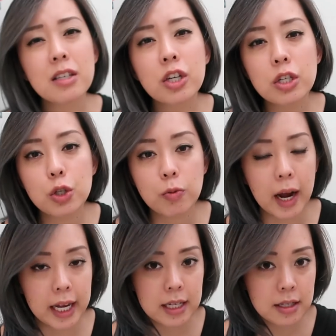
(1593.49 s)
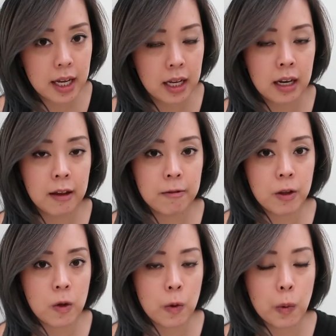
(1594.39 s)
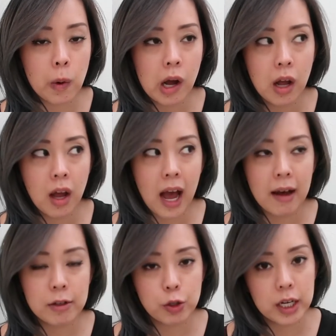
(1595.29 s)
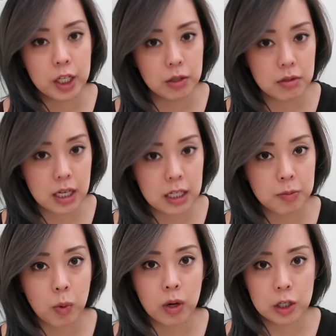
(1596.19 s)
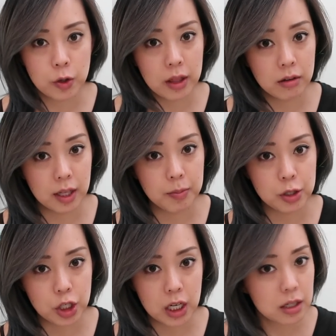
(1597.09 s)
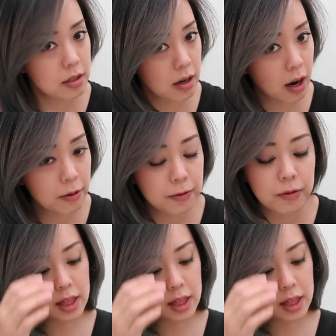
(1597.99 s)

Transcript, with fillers: This is a good try it tin if you haven't tried NudeStix but want to try their lip and cheek stuff.